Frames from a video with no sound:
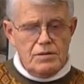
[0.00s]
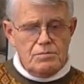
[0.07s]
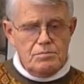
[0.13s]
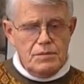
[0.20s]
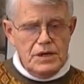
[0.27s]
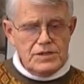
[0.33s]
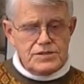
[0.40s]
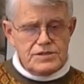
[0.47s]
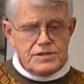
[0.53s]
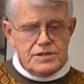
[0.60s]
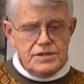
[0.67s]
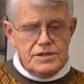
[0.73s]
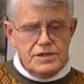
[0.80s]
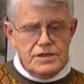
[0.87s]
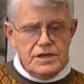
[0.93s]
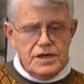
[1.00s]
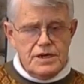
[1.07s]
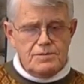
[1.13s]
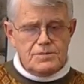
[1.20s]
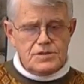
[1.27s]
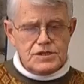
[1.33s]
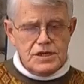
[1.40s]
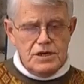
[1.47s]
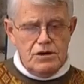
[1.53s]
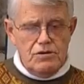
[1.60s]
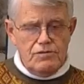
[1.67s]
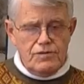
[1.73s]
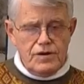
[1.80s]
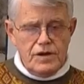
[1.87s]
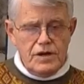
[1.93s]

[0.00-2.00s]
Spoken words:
must see in himself